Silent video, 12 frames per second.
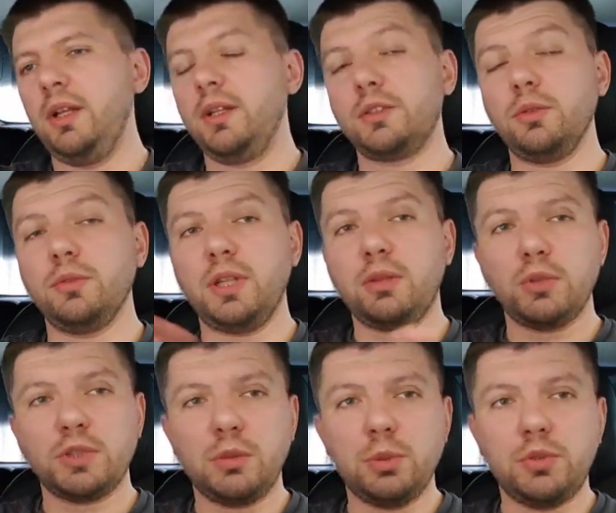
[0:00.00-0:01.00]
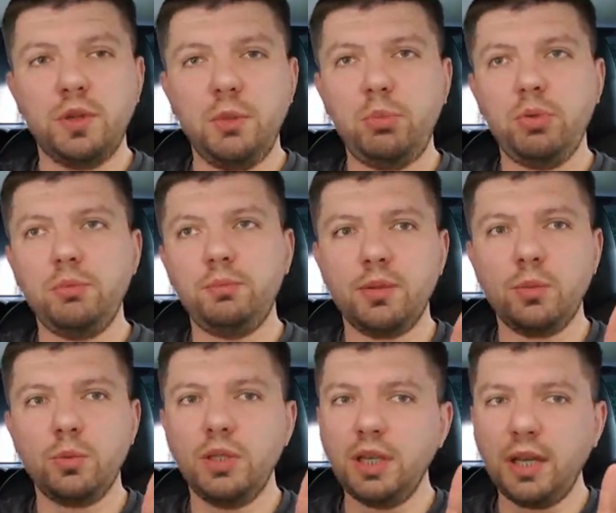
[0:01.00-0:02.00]
So that was our trip.
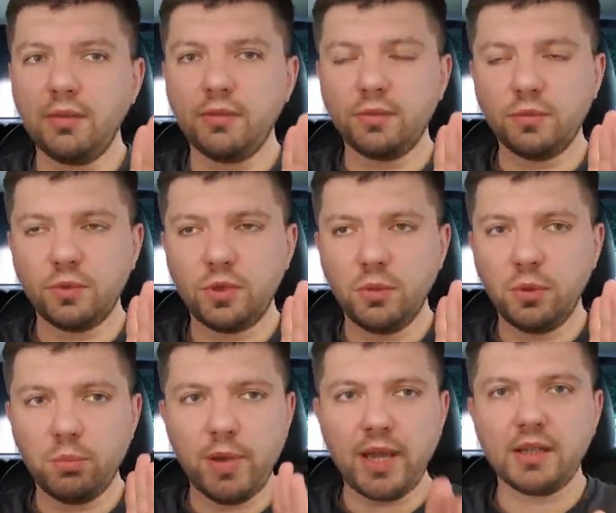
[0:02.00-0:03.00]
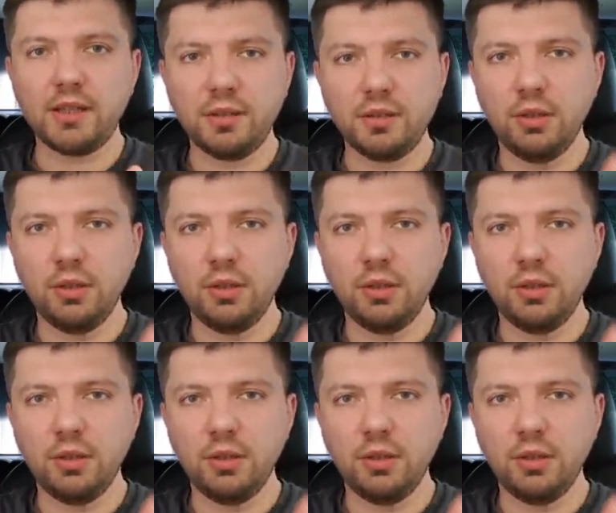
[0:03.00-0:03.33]
We have driven back